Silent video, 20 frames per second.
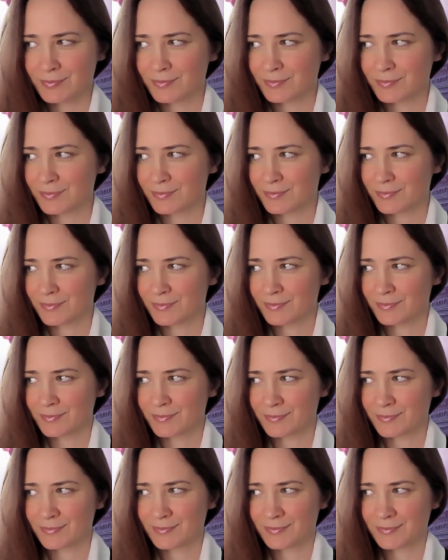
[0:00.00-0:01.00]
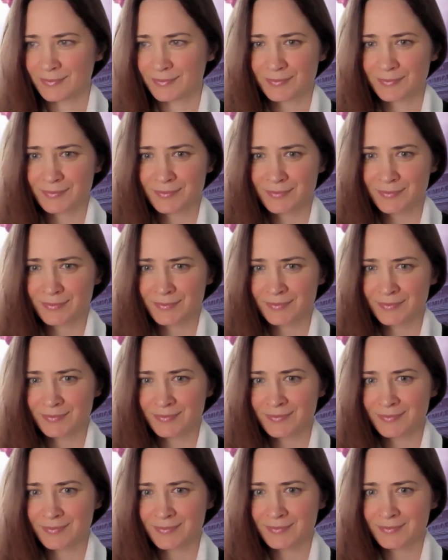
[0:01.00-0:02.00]

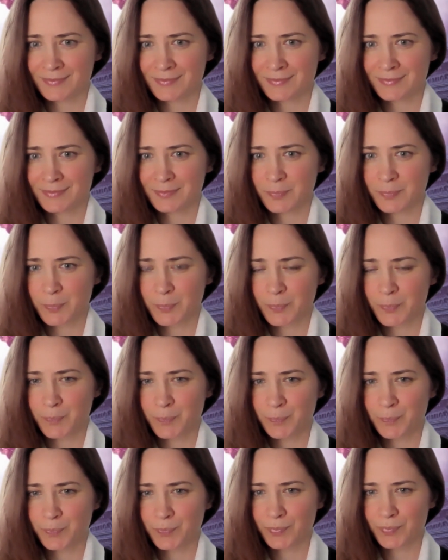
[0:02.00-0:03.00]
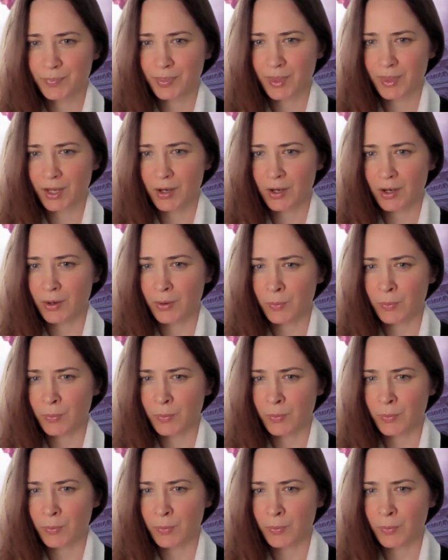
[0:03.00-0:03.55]
[no speech]